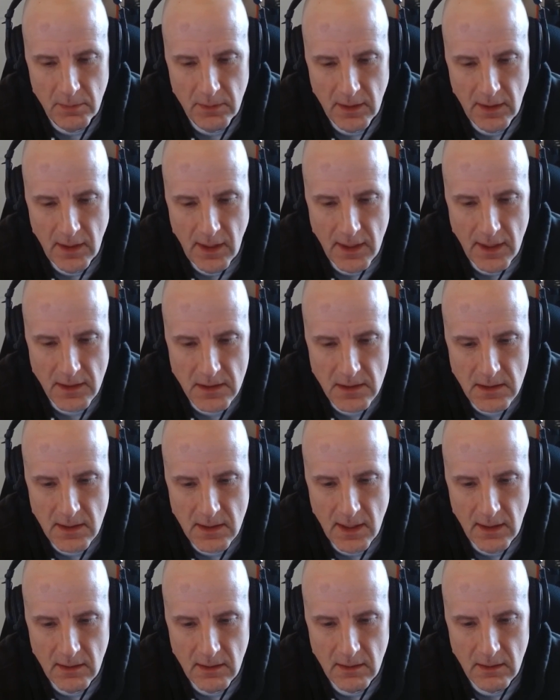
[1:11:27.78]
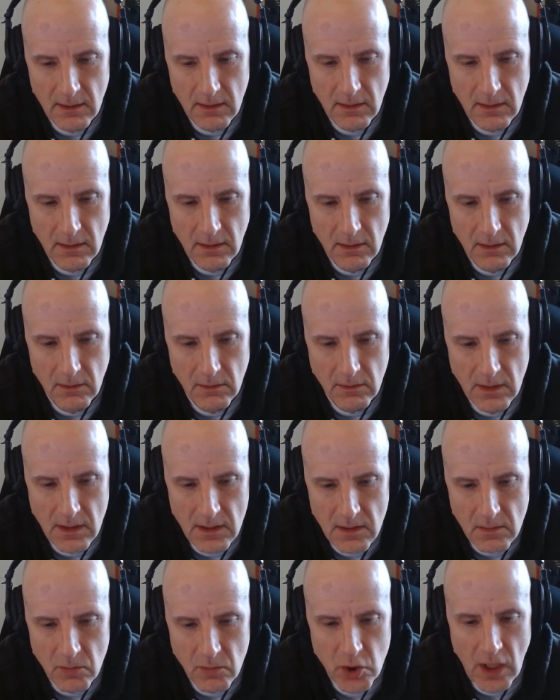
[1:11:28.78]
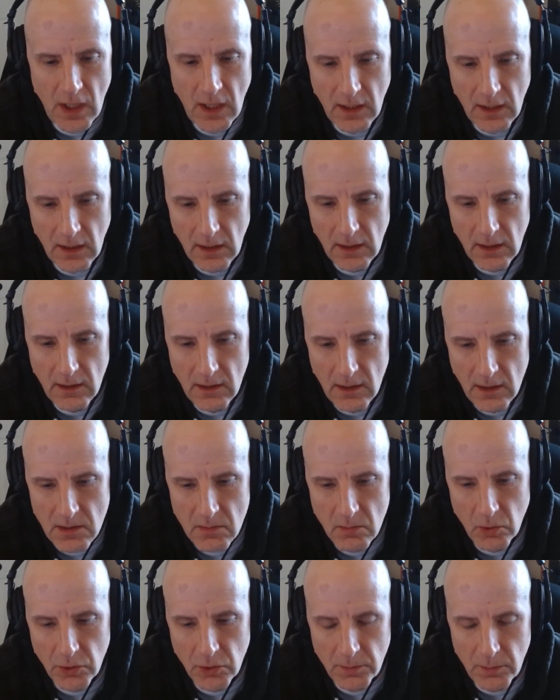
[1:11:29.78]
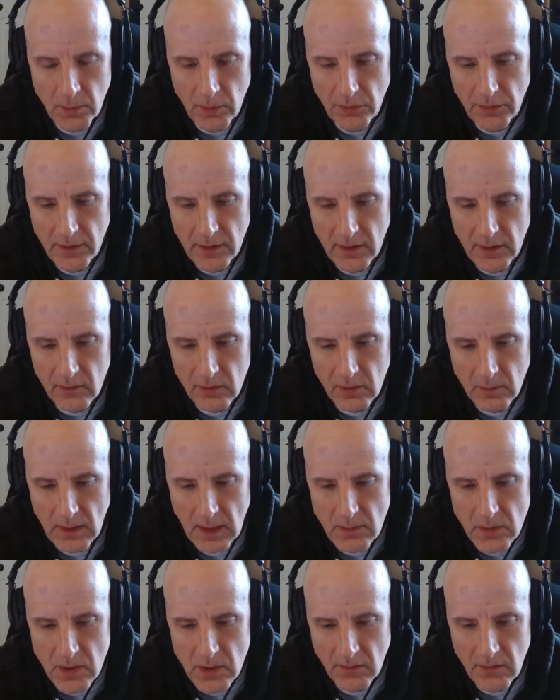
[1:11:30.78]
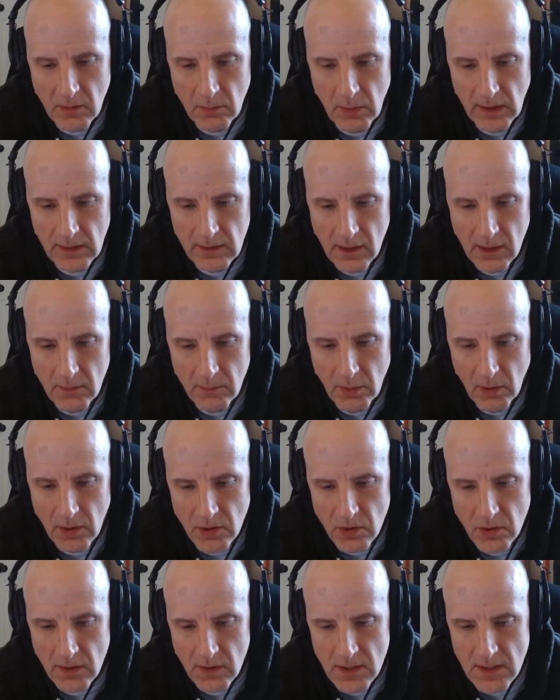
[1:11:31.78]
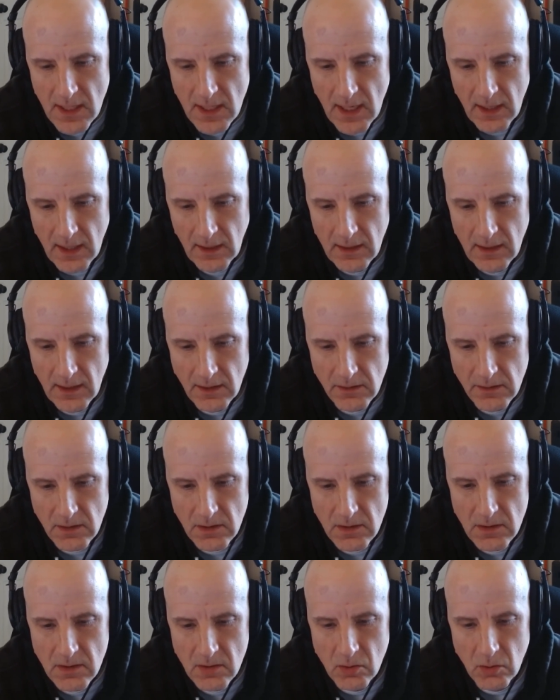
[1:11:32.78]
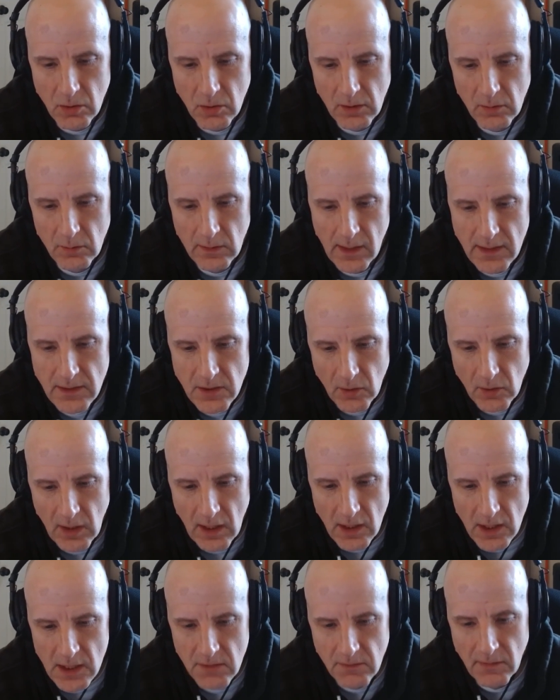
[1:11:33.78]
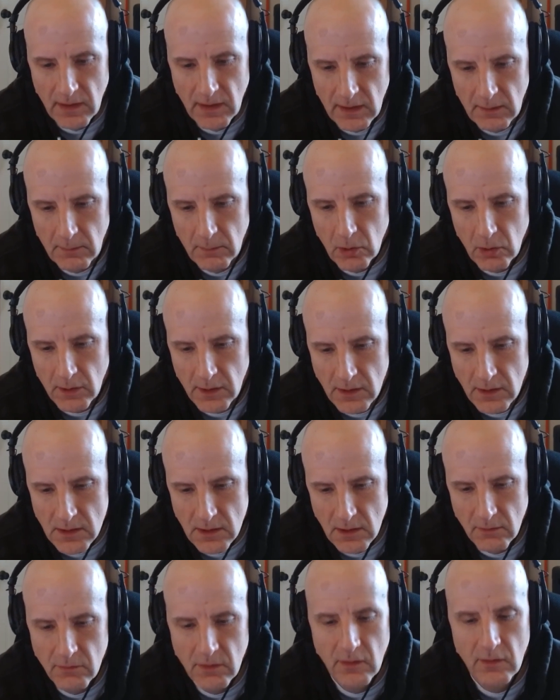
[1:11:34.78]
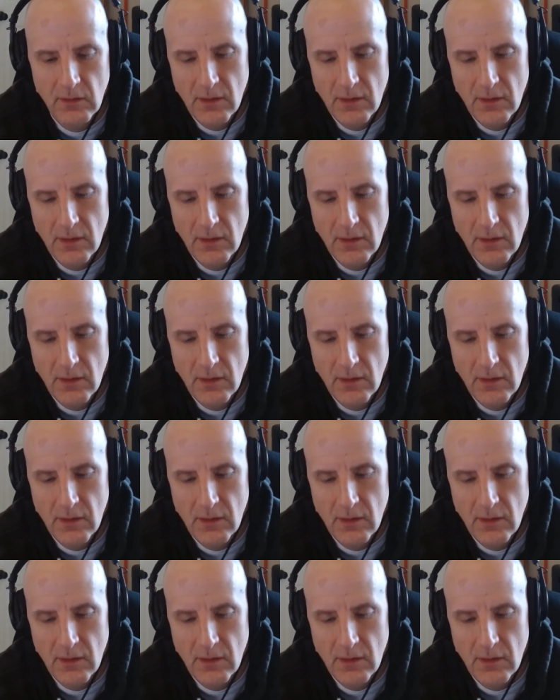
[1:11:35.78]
that does some chaining and does multiple things, sometimes you have to break that apart so the static analysis tool can realize, okay, this variable is of this